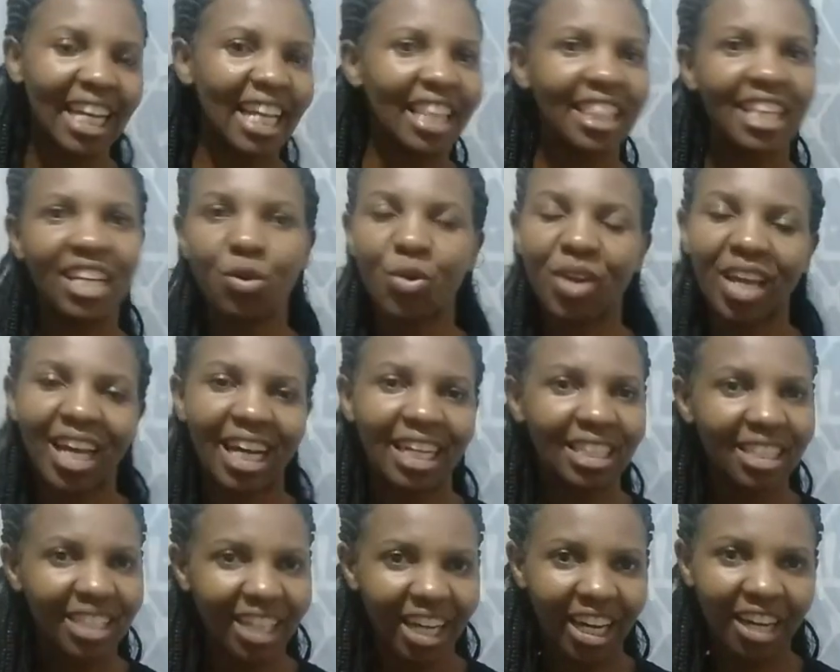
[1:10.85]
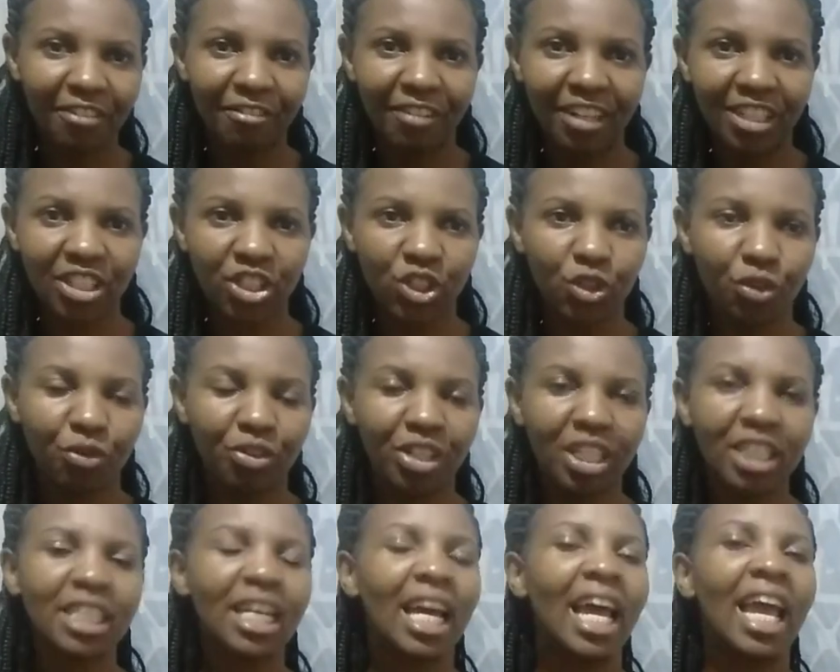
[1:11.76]
and then we can take advantage of
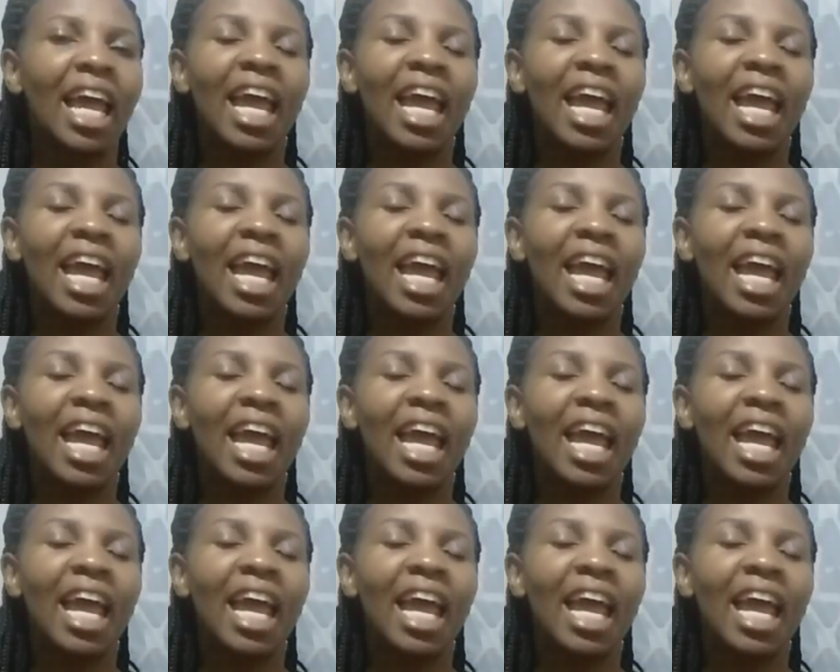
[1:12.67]
it.